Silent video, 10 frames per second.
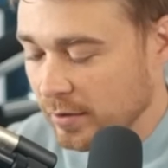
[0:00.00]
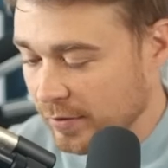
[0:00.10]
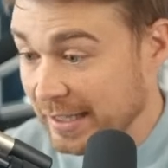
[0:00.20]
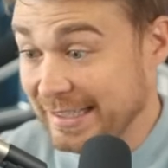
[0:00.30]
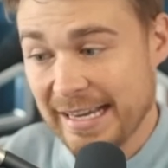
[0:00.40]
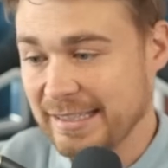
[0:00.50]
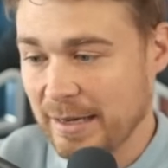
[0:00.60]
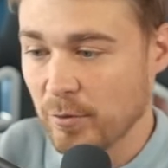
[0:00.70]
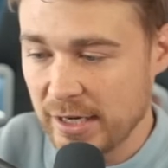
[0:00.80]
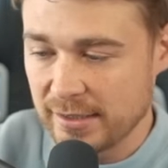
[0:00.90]
for the exact
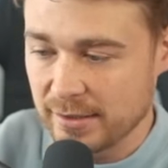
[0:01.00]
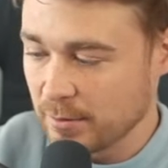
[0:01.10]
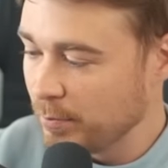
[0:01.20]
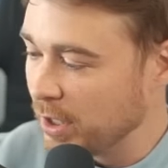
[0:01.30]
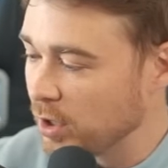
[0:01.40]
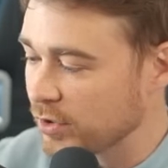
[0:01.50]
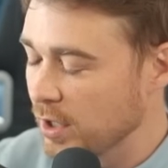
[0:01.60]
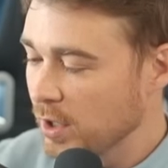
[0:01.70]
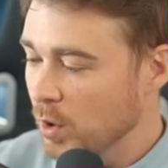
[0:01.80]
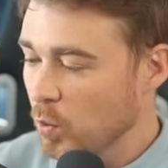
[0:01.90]
same reasons. Because
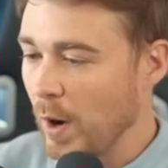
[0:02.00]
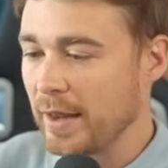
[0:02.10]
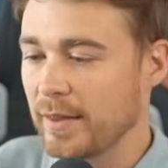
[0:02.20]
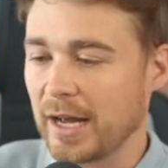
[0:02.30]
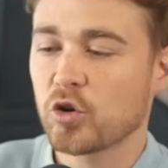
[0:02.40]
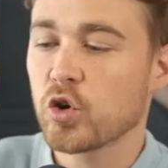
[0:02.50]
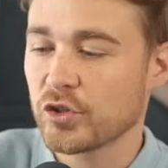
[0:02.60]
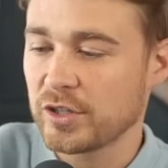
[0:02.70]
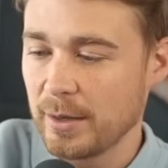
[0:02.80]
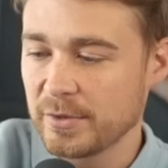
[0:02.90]
when that
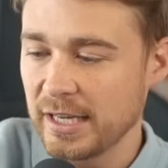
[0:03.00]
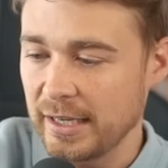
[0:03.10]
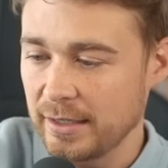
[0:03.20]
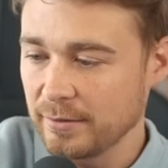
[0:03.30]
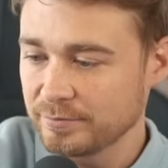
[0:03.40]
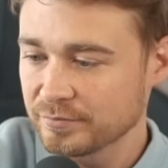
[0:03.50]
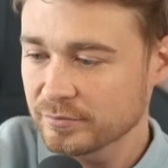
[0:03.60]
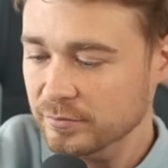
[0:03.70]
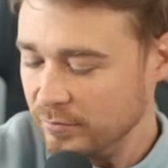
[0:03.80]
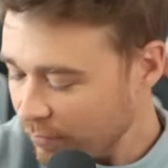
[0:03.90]
cross comes in,
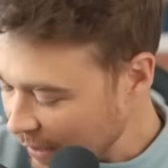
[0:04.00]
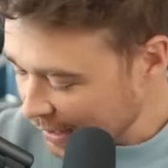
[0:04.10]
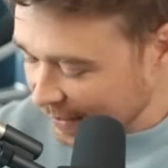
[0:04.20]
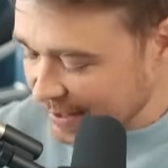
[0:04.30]
the